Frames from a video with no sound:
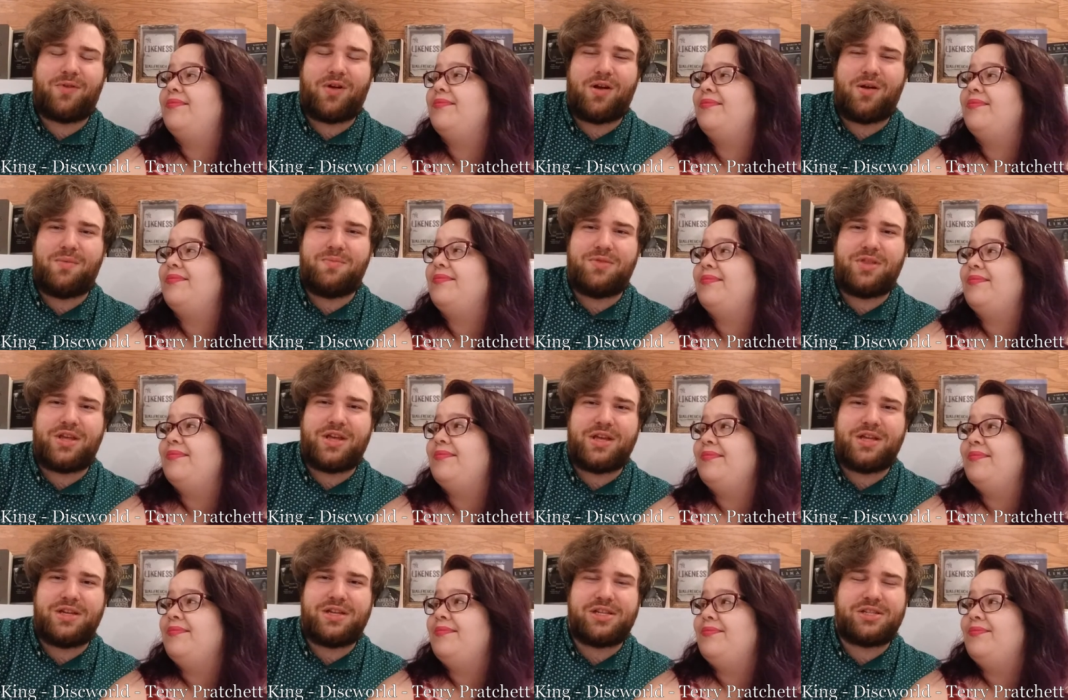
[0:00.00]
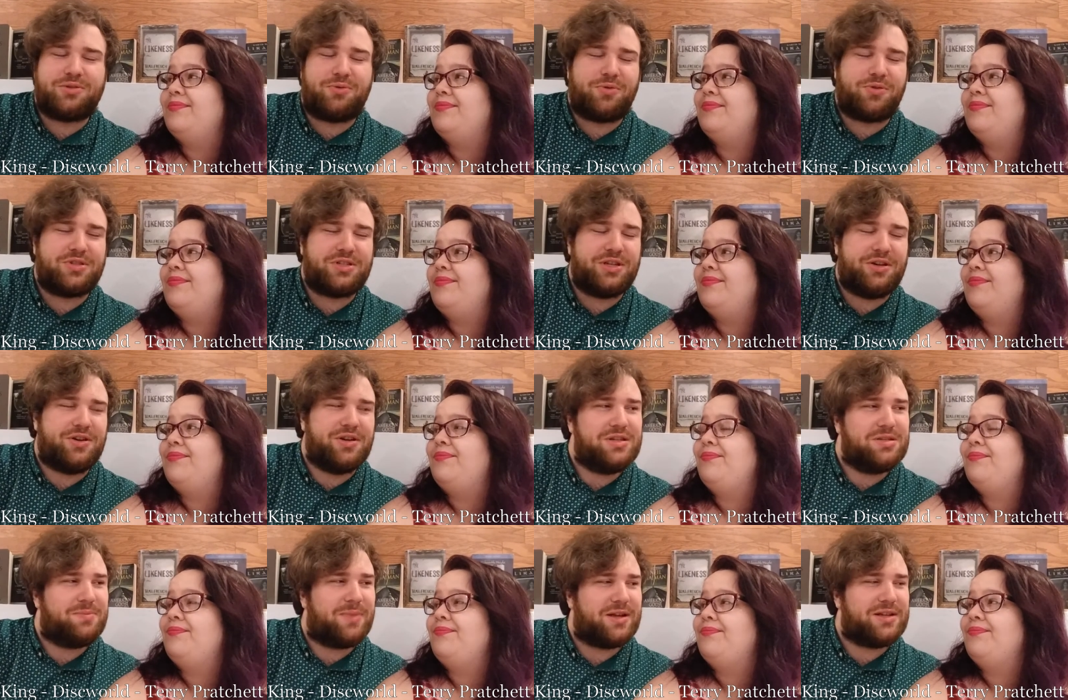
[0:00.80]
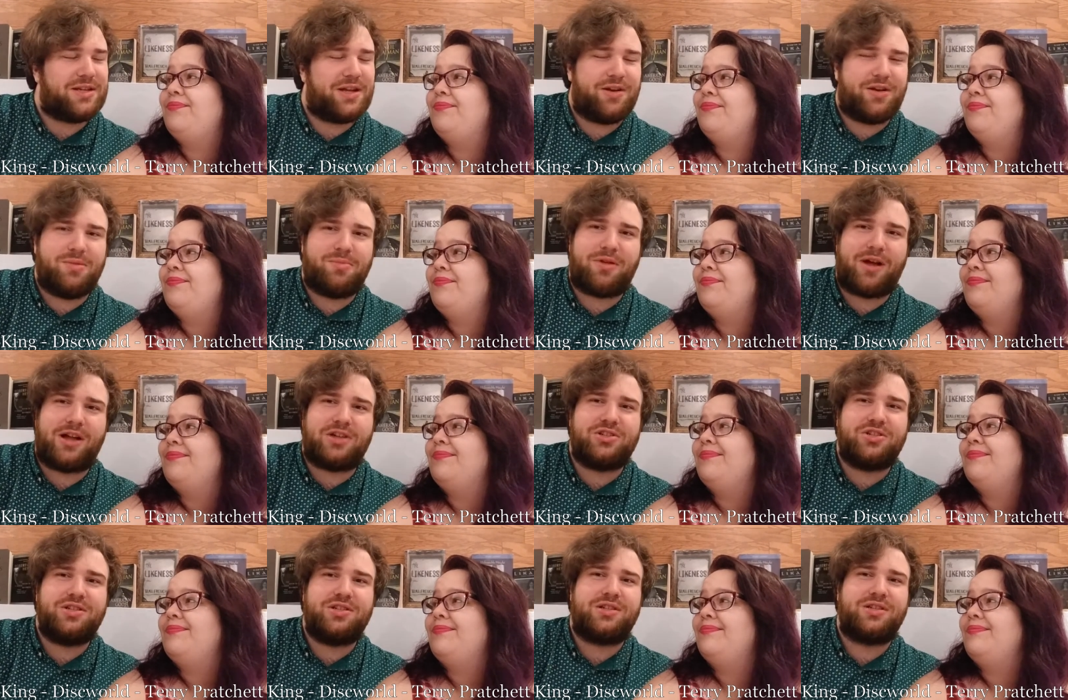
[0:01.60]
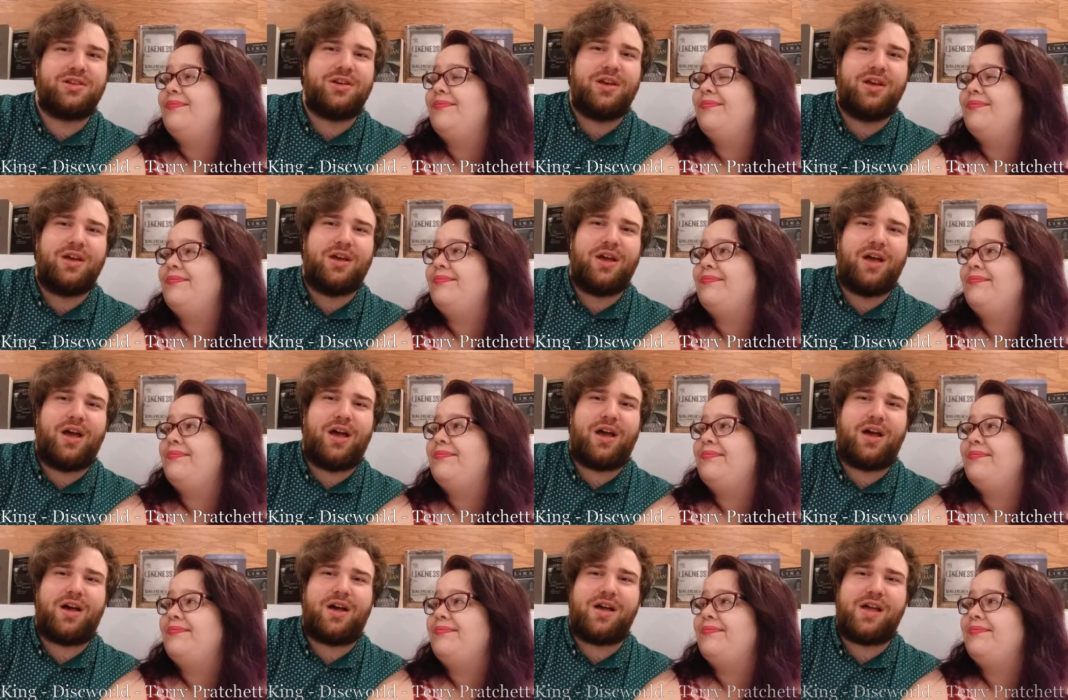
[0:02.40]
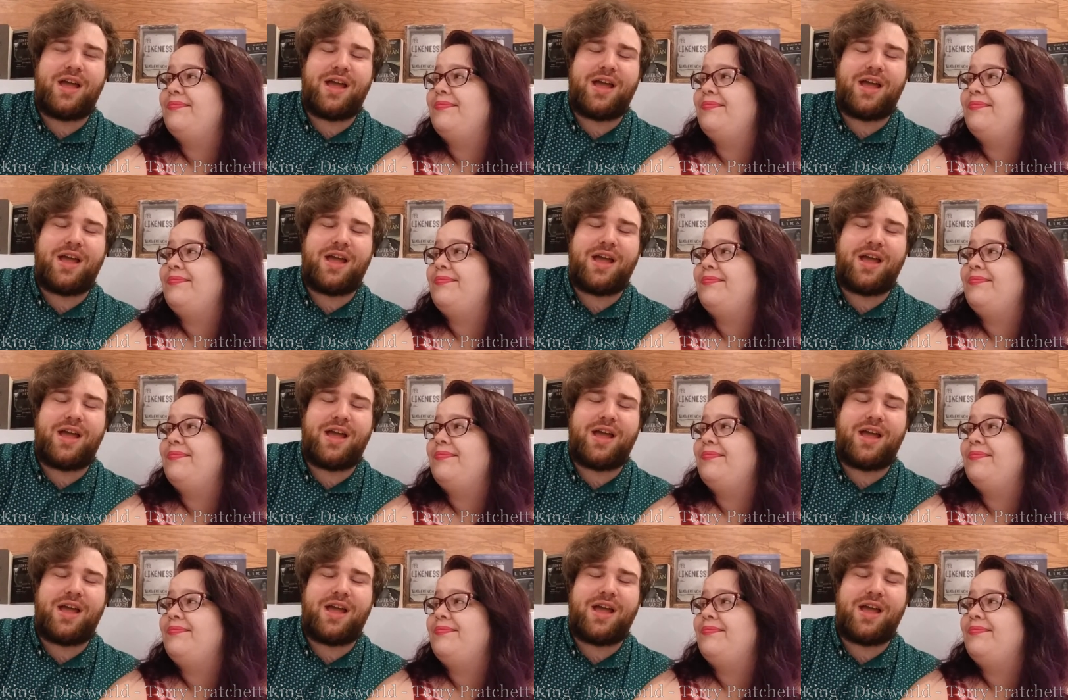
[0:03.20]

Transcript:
Speaker 1: from the Discworld series by Terry Pratchett. Uh,